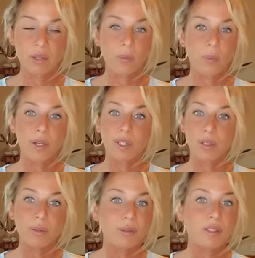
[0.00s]
where you
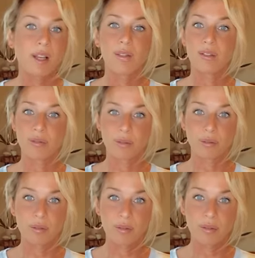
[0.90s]
don't tell the
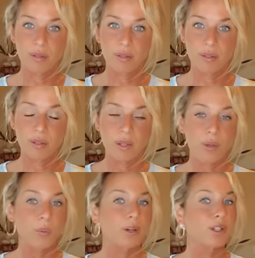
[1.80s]
truth,
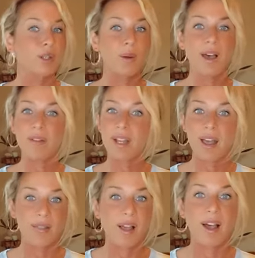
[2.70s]
where you haven't
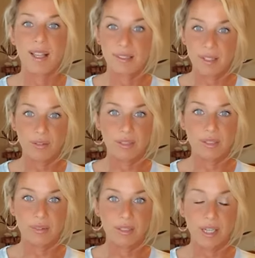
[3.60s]
had the highest levels of
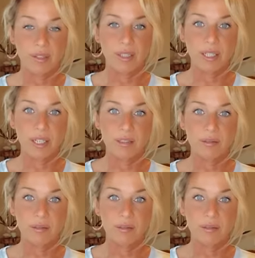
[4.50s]
integrity,